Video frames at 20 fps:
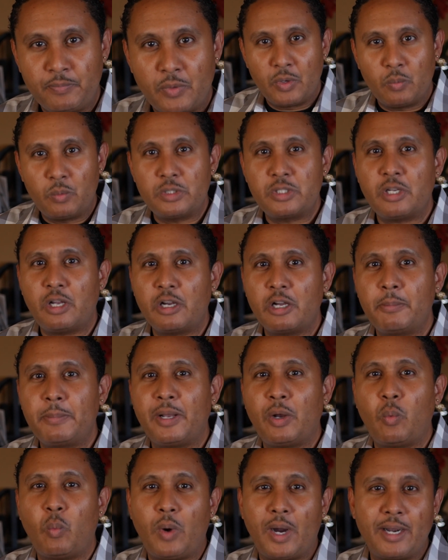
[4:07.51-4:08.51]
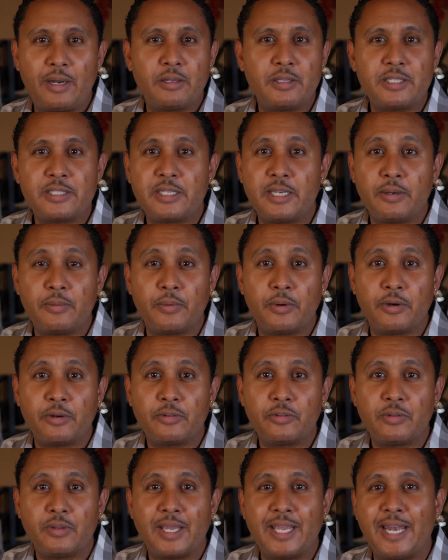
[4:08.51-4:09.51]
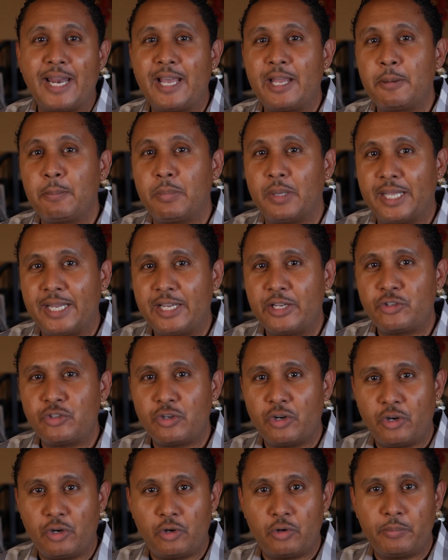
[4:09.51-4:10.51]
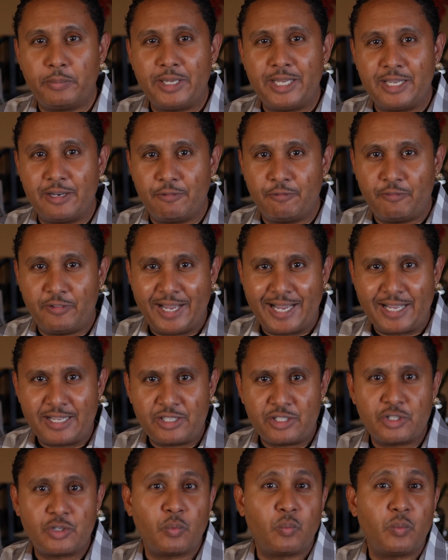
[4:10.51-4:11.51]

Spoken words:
We'll talk about wireless networks and how to blanket your home in fast,